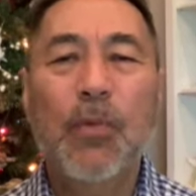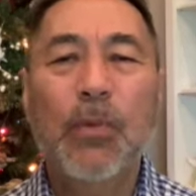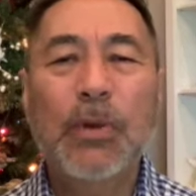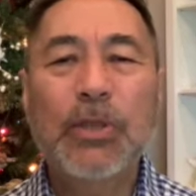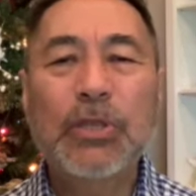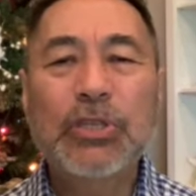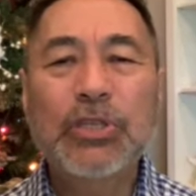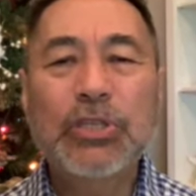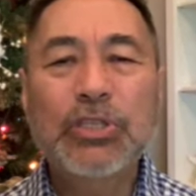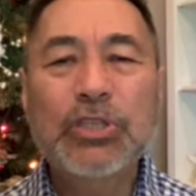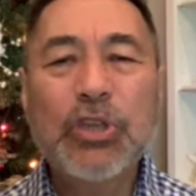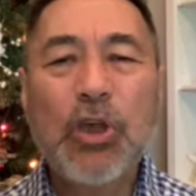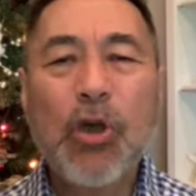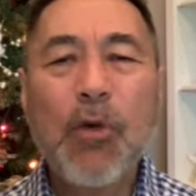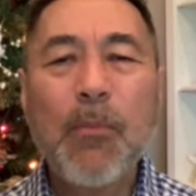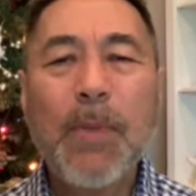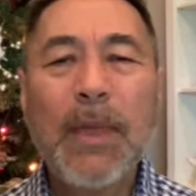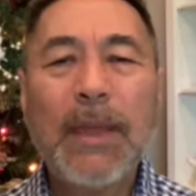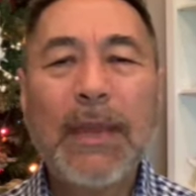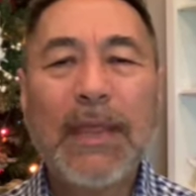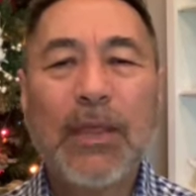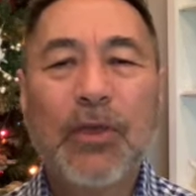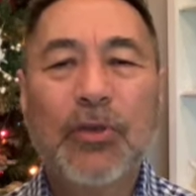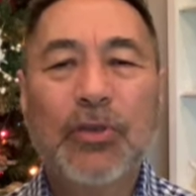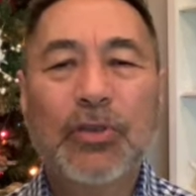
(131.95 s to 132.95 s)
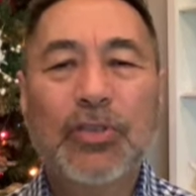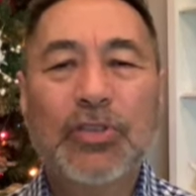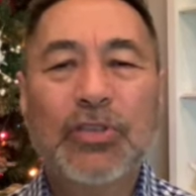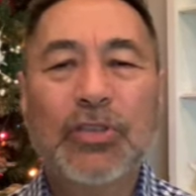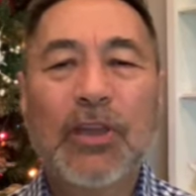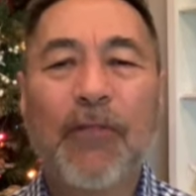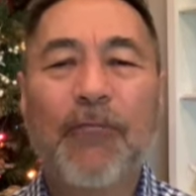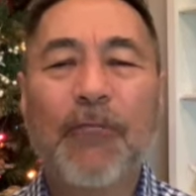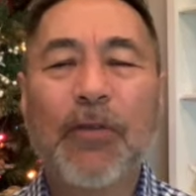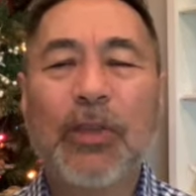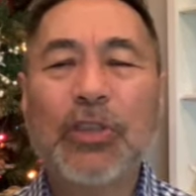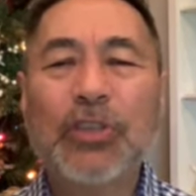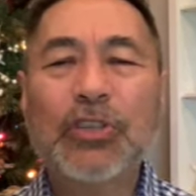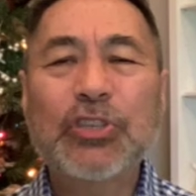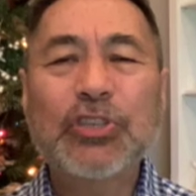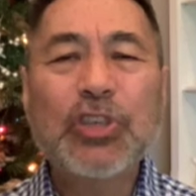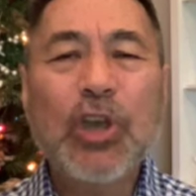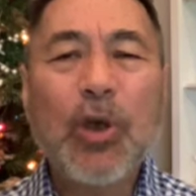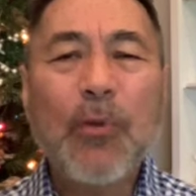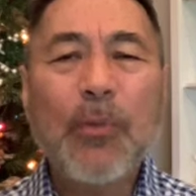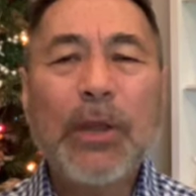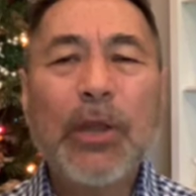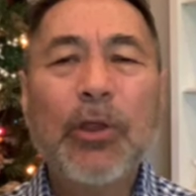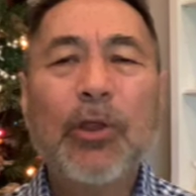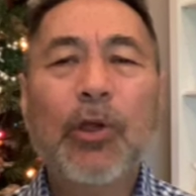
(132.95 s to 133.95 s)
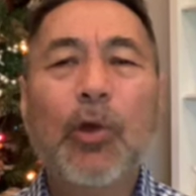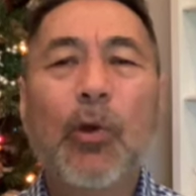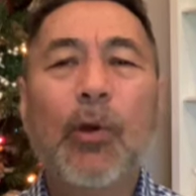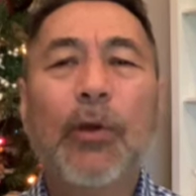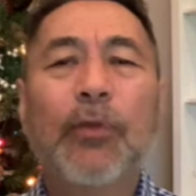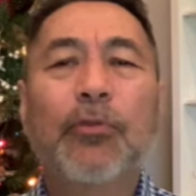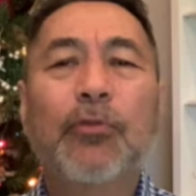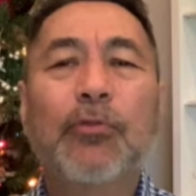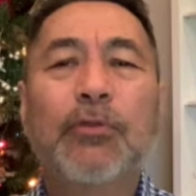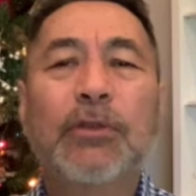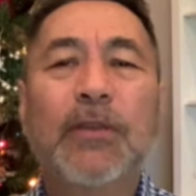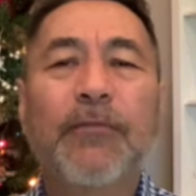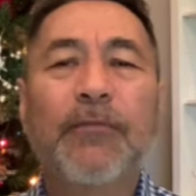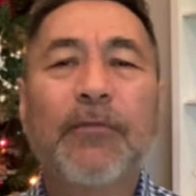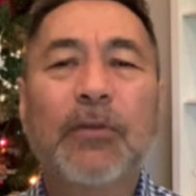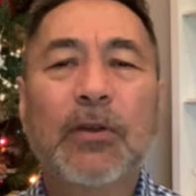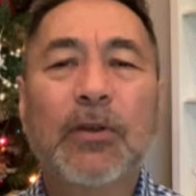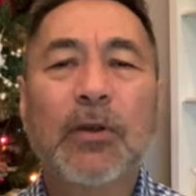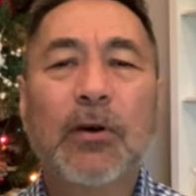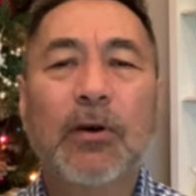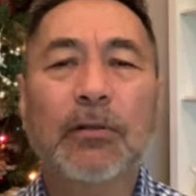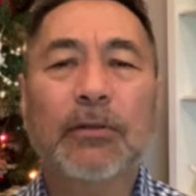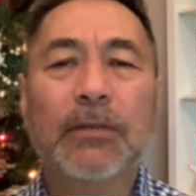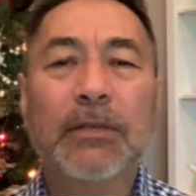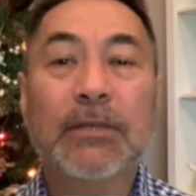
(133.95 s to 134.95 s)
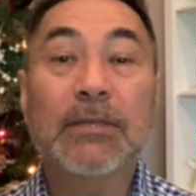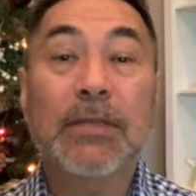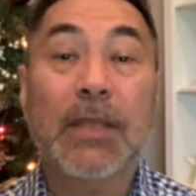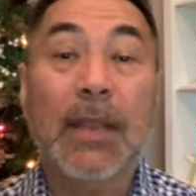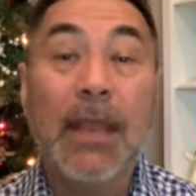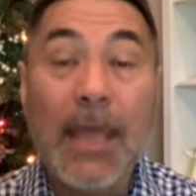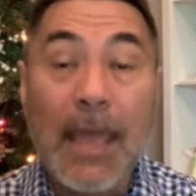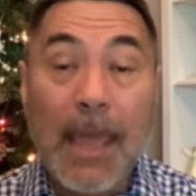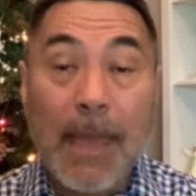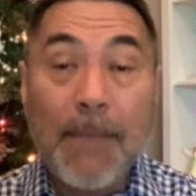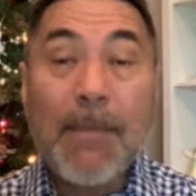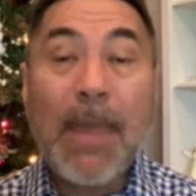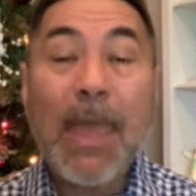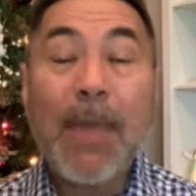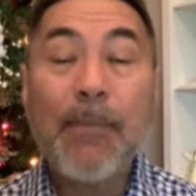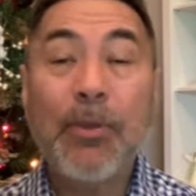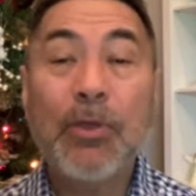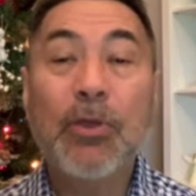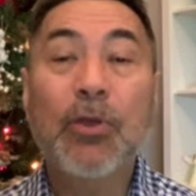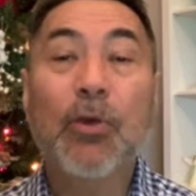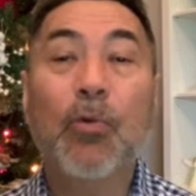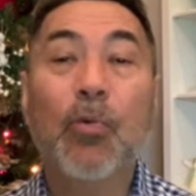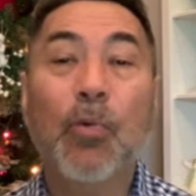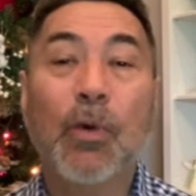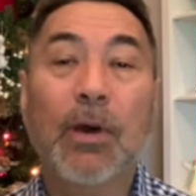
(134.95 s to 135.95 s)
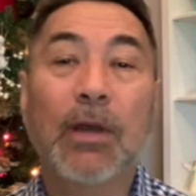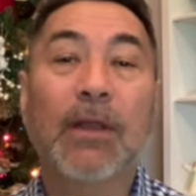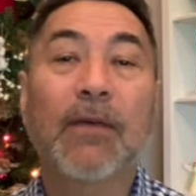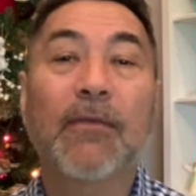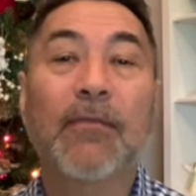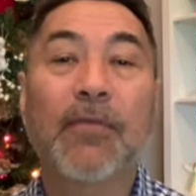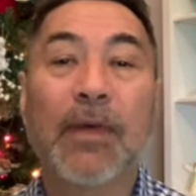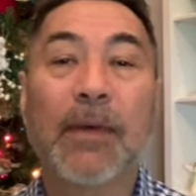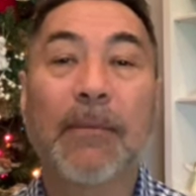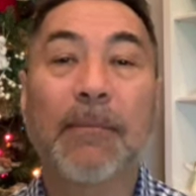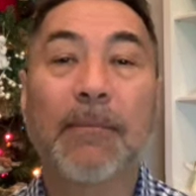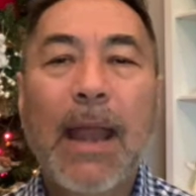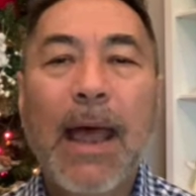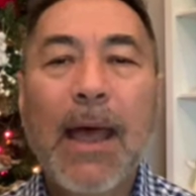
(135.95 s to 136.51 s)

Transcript: When so many are suffering, so many are going through difficulties, maybe you're one of them.